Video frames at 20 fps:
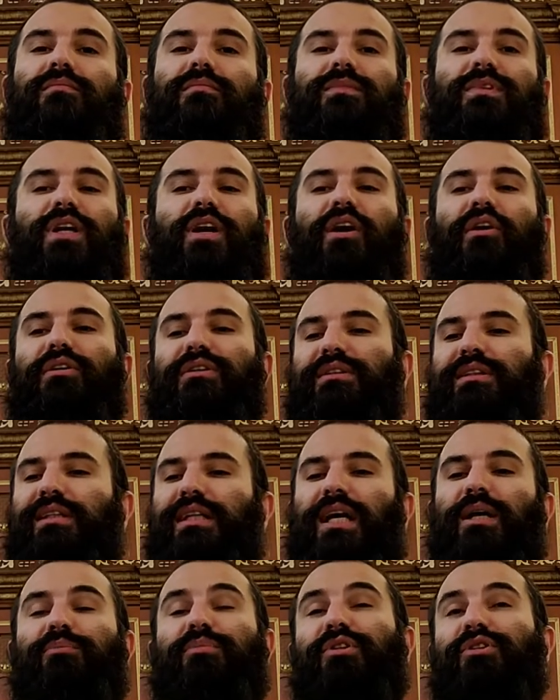No, it
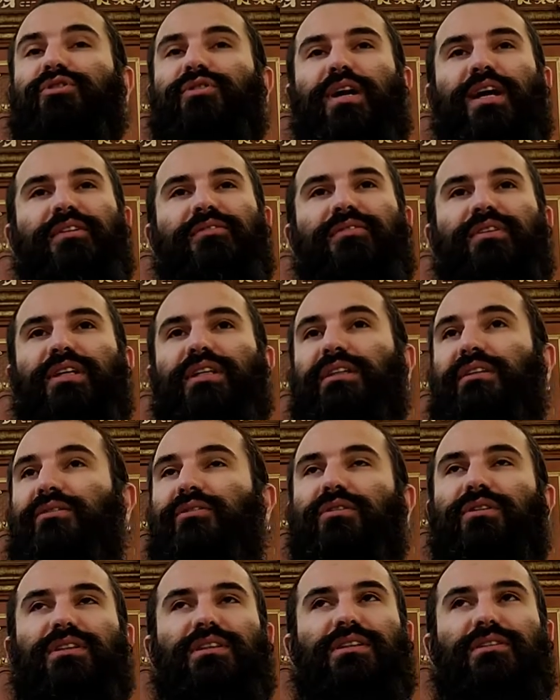cannot be driving and
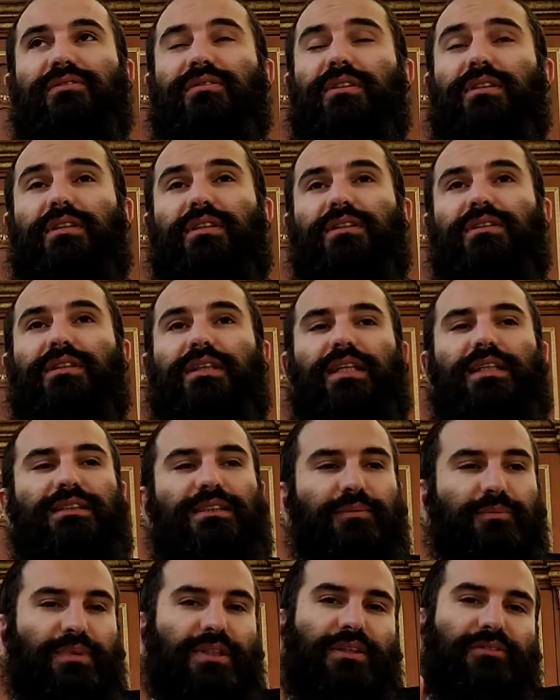all these different things. It has
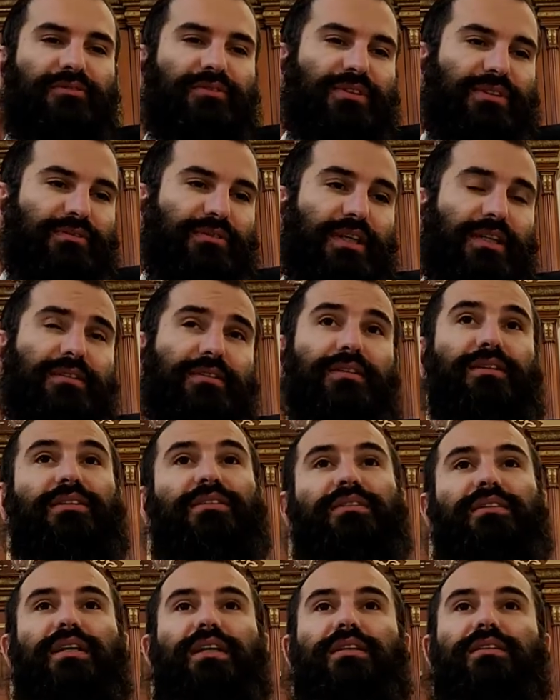to be if it's right there
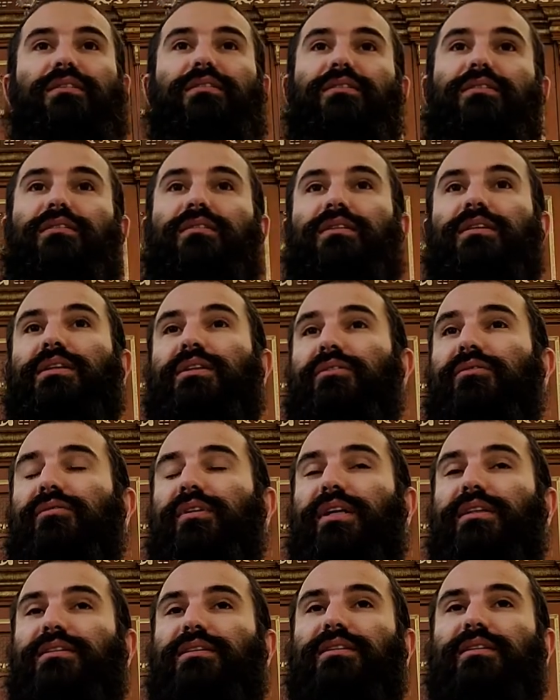and then.
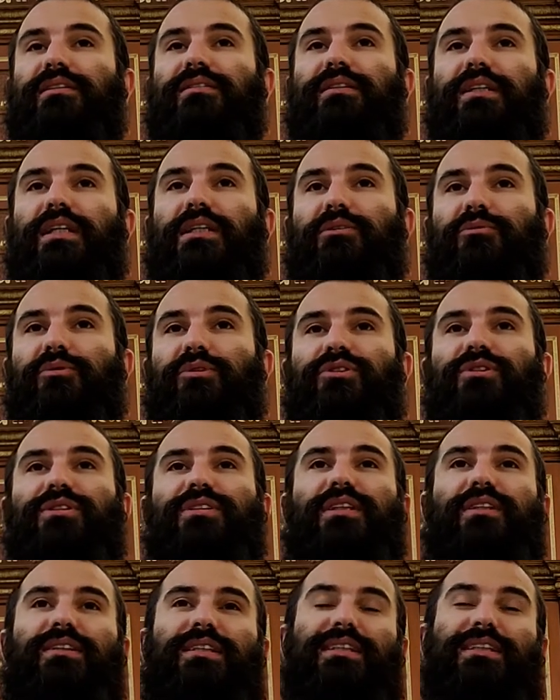Right there and then, which
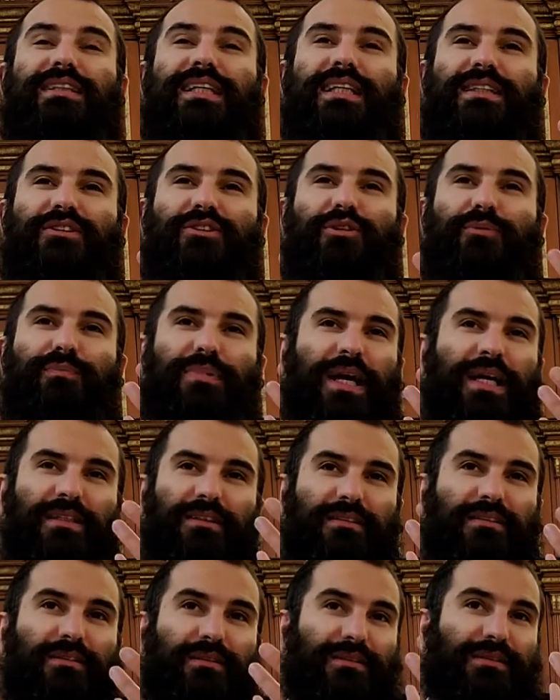is not so
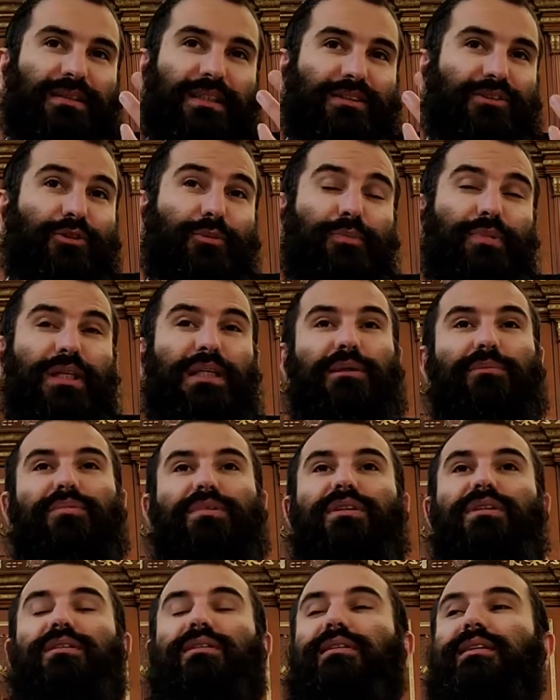practical. It's not so
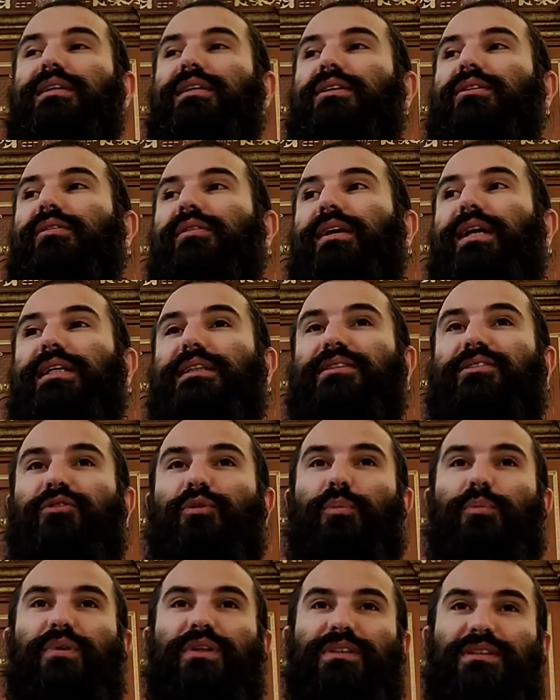applicable. Right, if
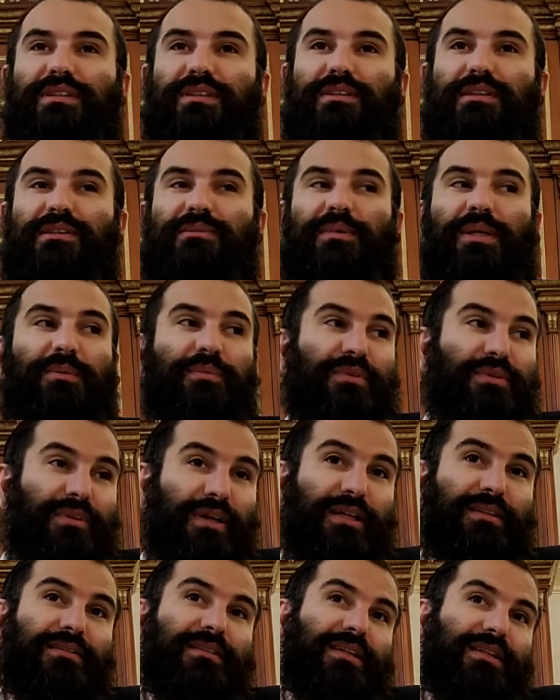a person is maybe
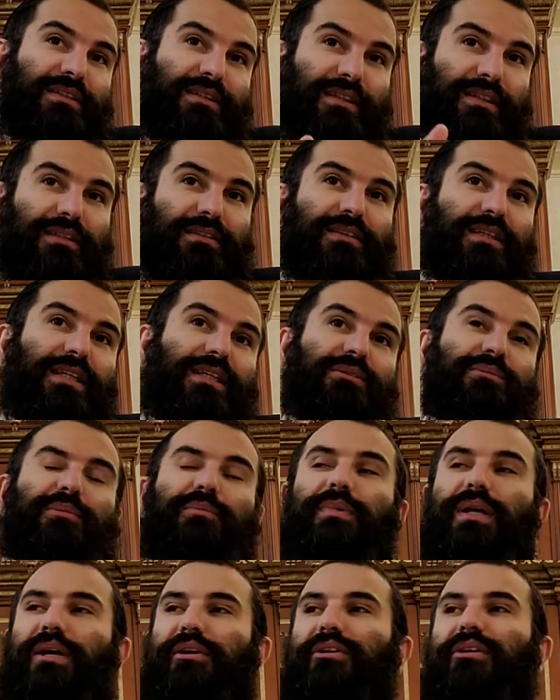right there, they could take him
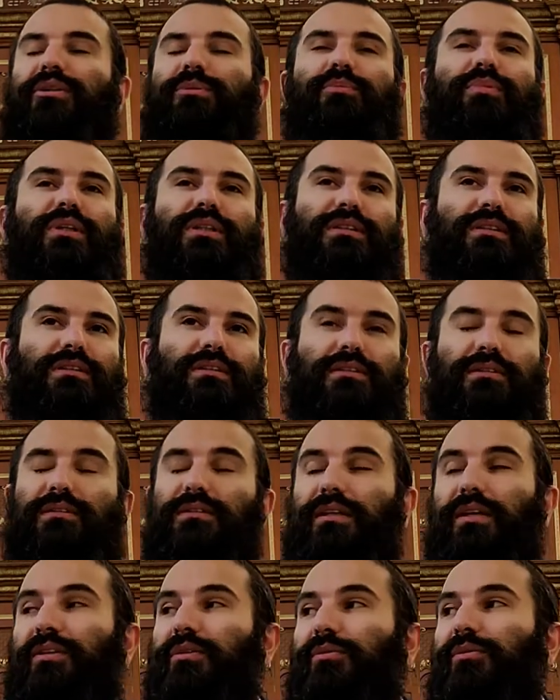and bury it, but
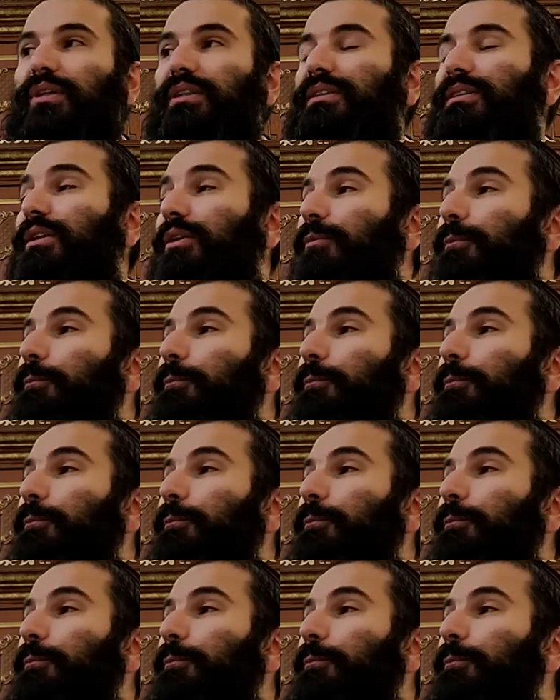otherwise, no.